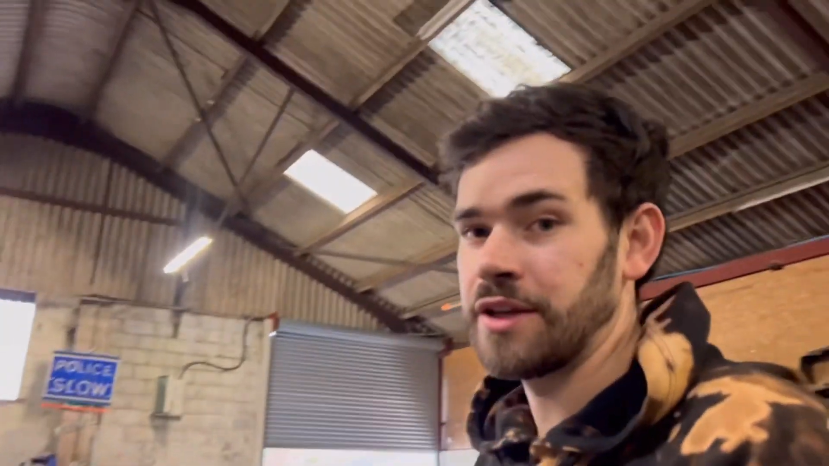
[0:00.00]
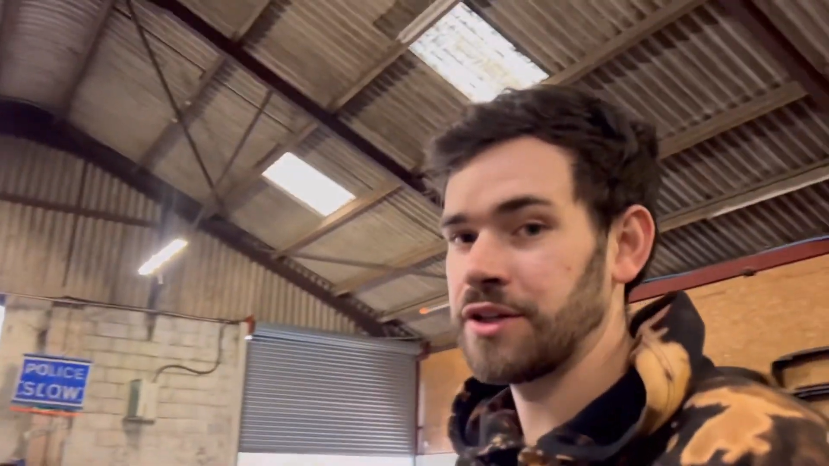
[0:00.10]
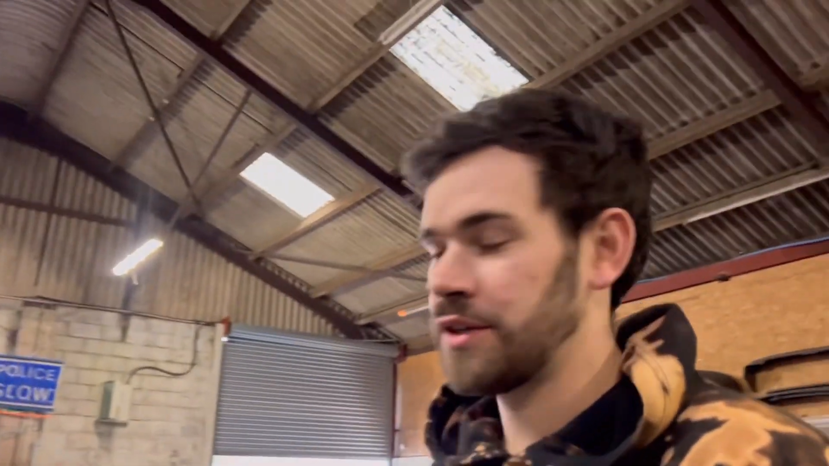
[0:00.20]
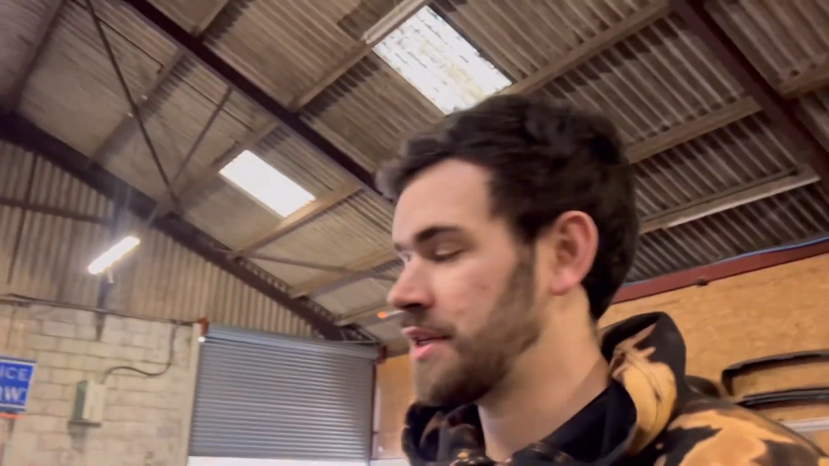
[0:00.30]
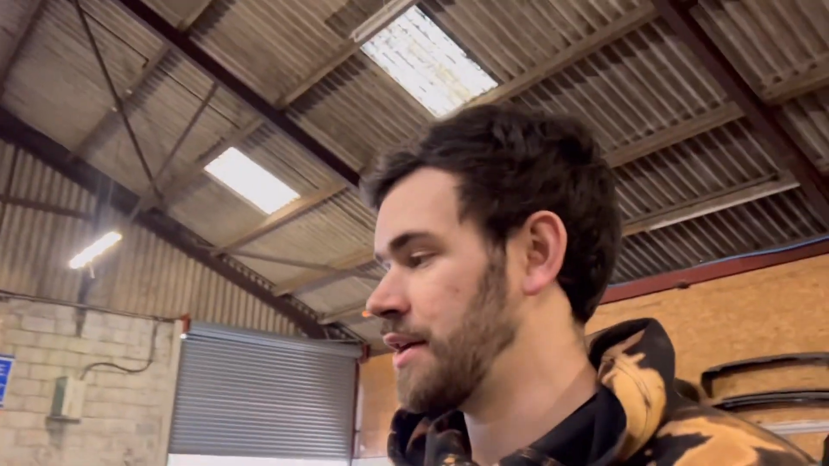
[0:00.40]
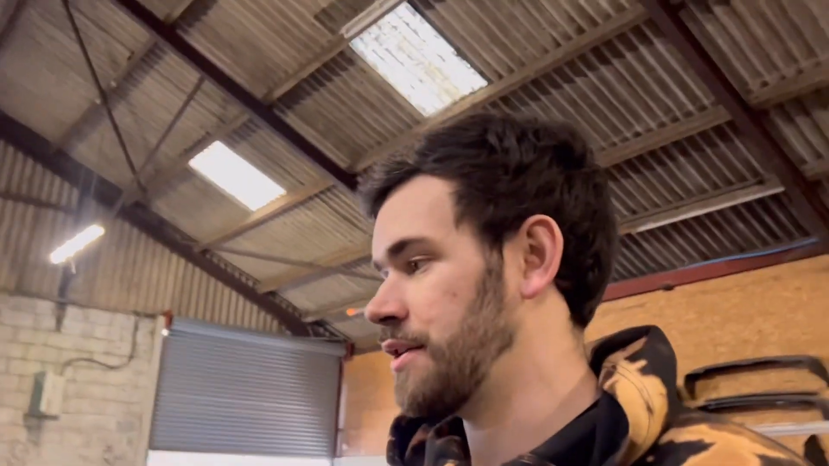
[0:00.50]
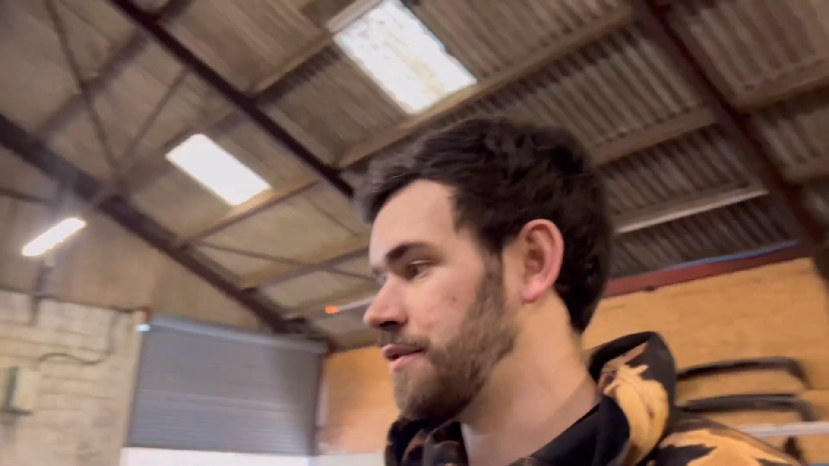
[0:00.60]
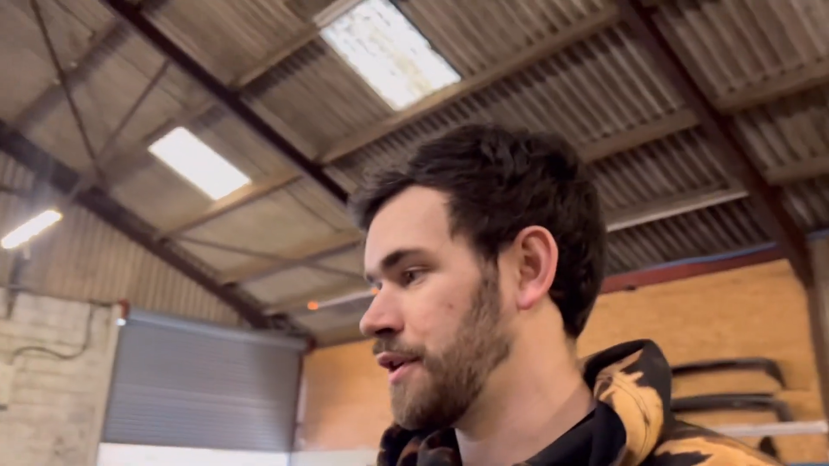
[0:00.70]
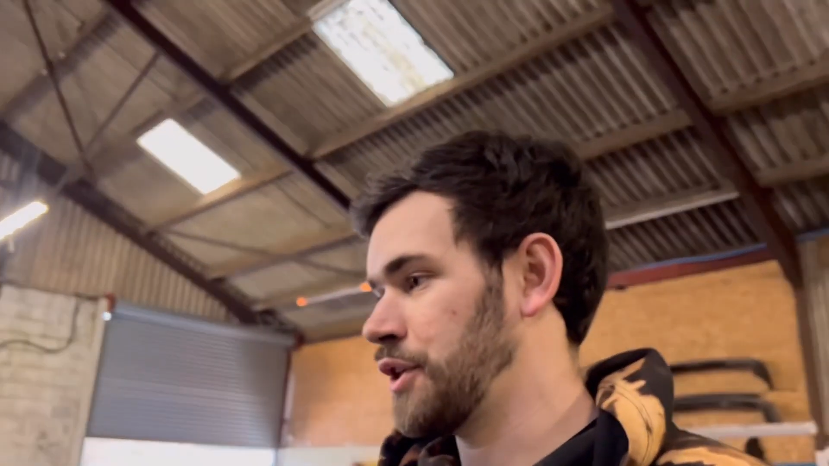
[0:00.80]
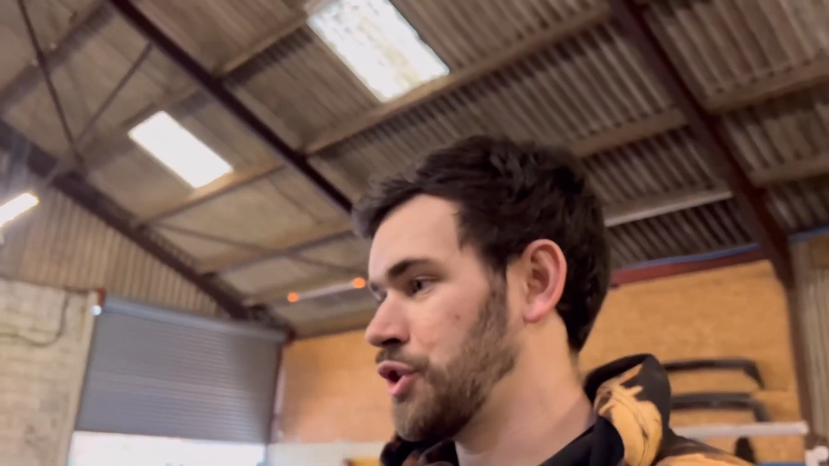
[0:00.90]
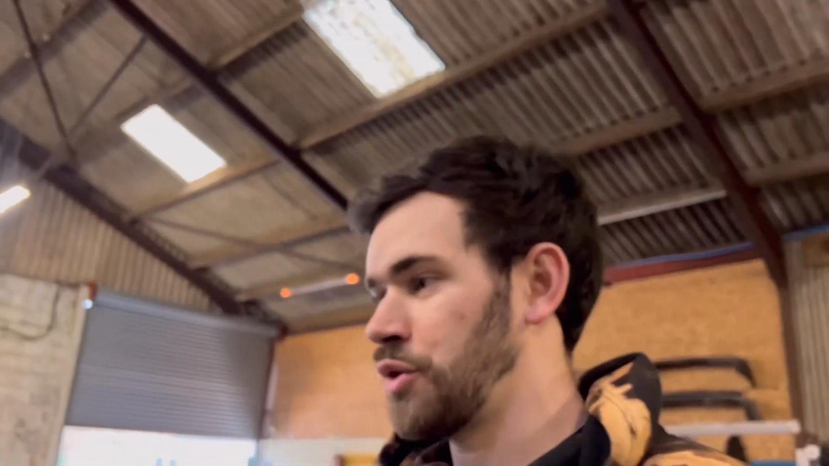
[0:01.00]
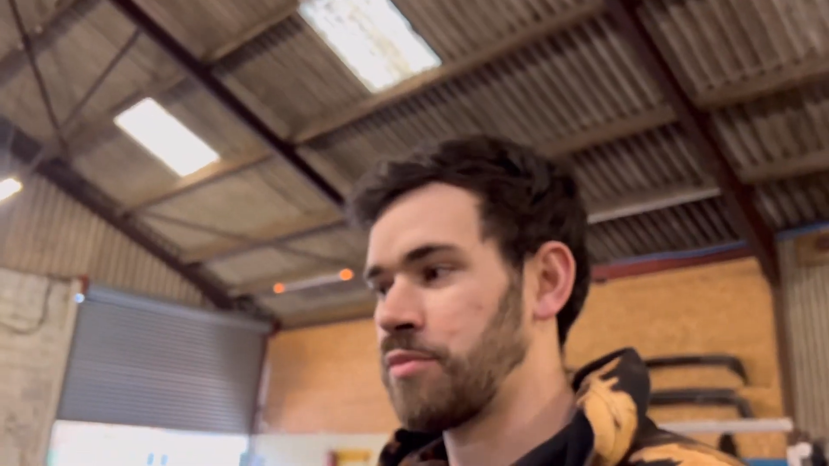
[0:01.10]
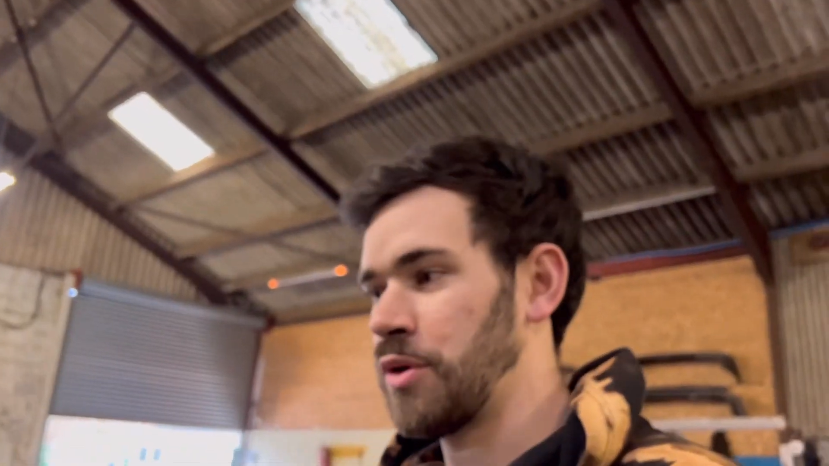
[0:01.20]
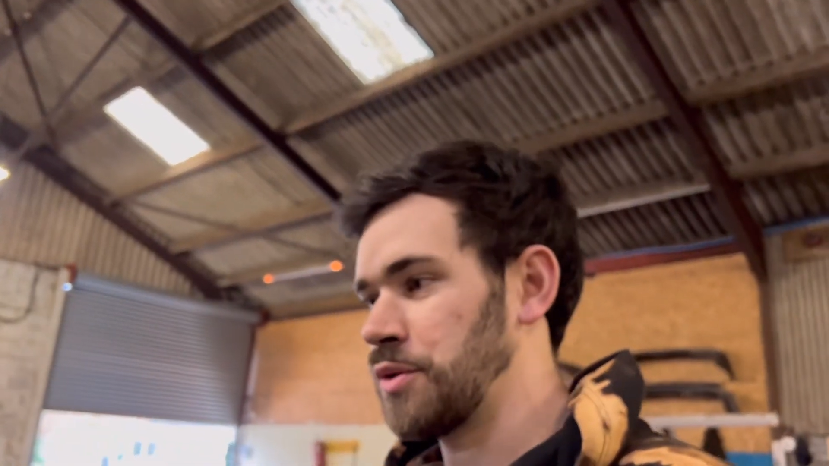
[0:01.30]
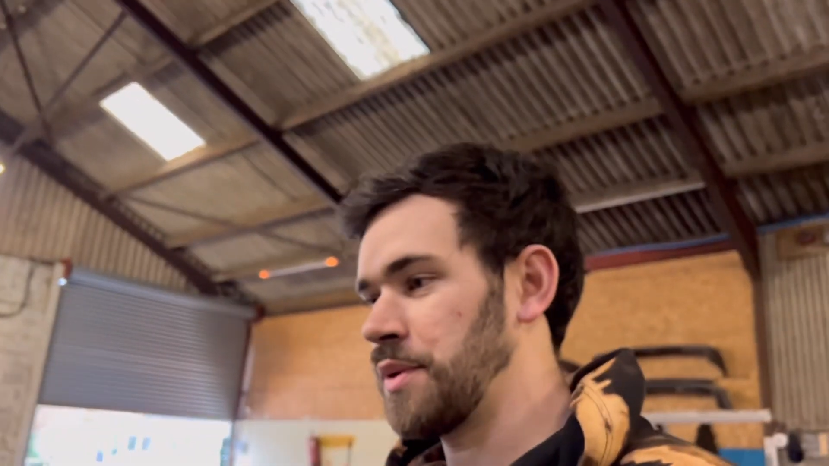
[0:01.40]
Turns out his fucking shock
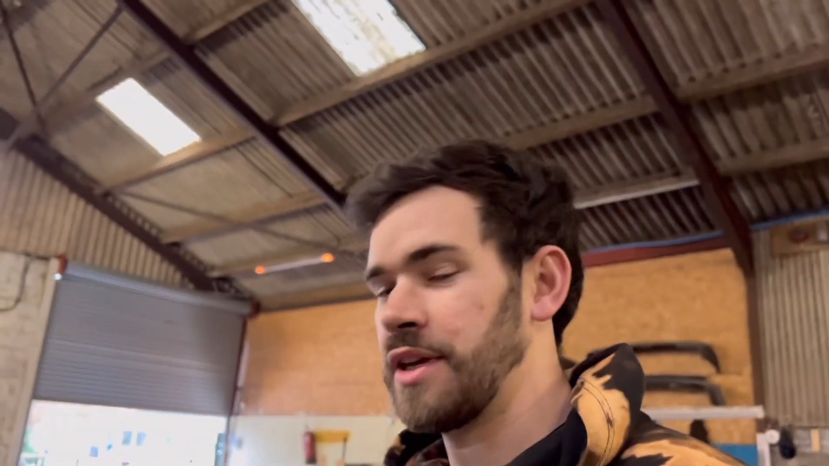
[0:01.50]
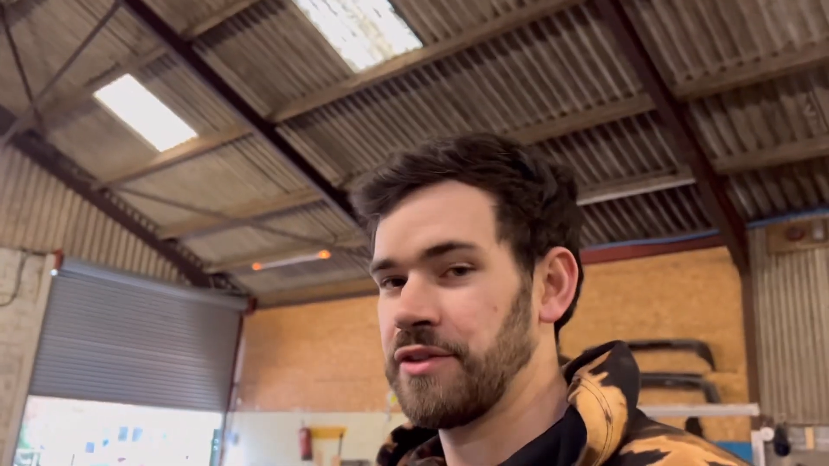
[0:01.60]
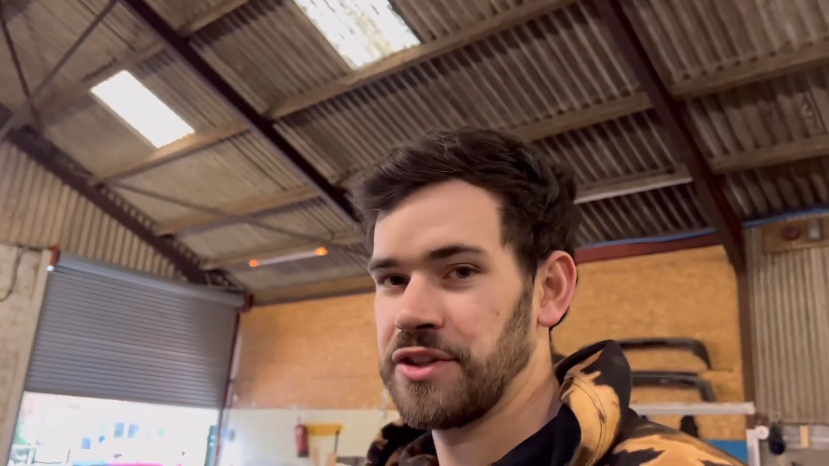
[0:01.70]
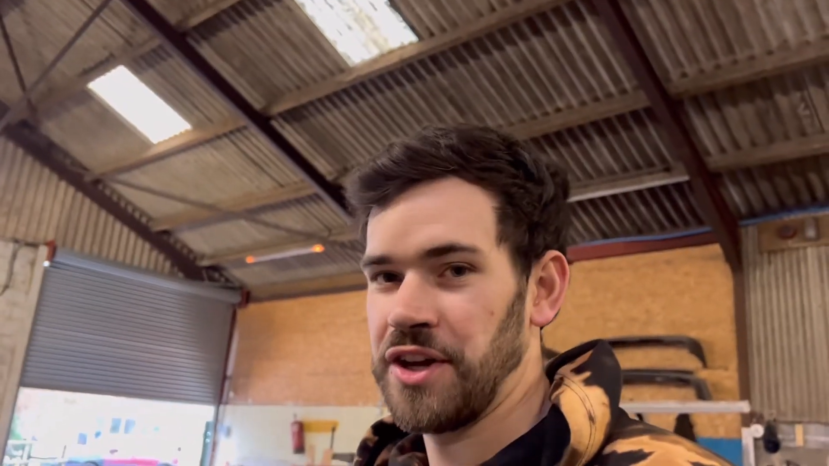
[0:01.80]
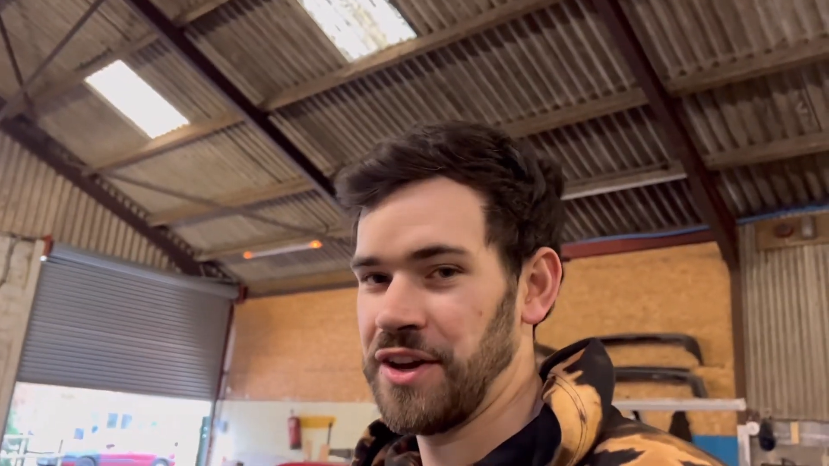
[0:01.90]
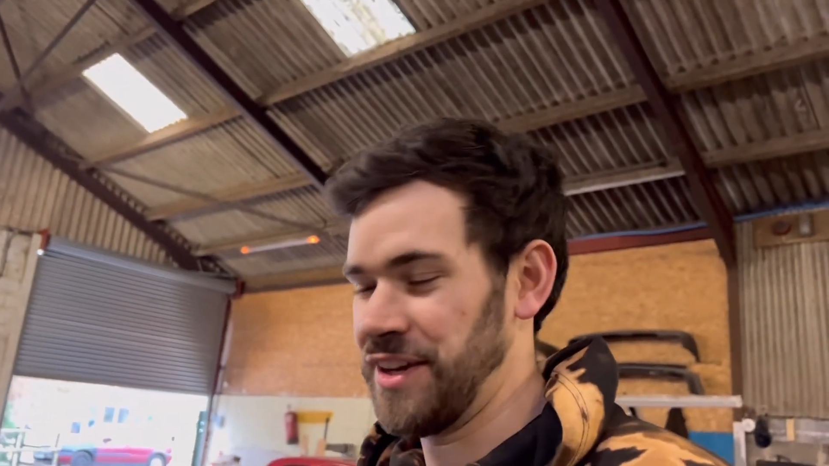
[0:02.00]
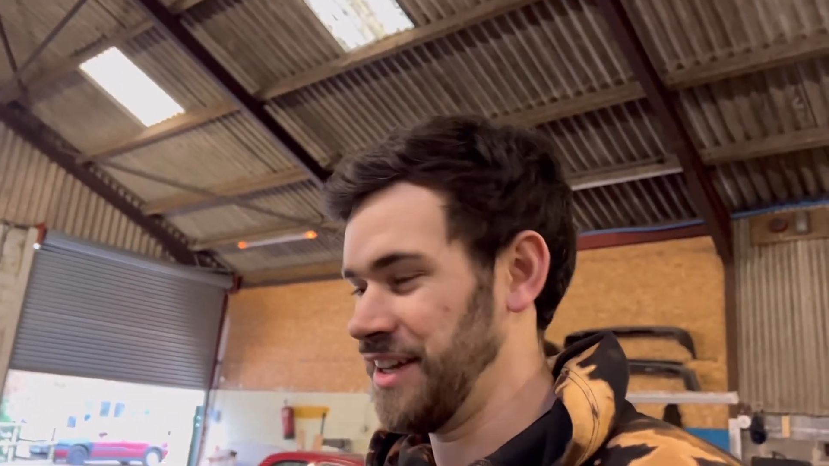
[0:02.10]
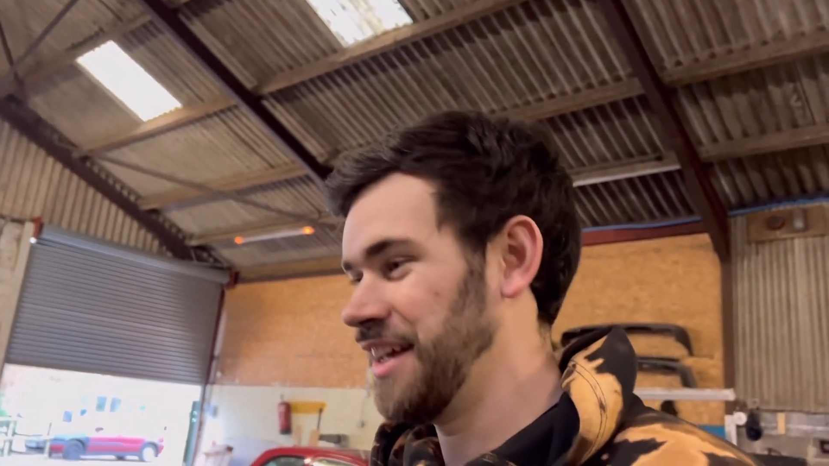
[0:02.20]
bolts weren't even tight.